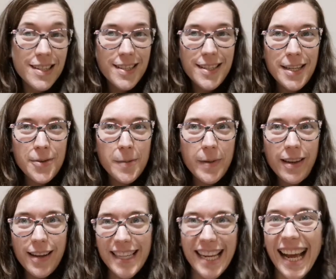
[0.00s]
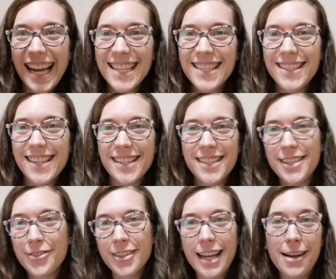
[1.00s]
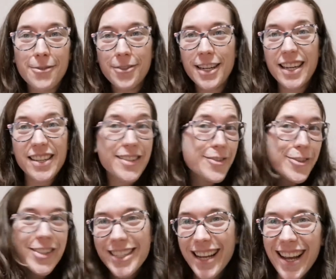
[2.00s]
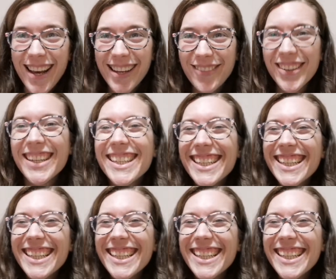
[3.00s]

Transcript: See you in a bit, I guess, in a different outfit and a different time.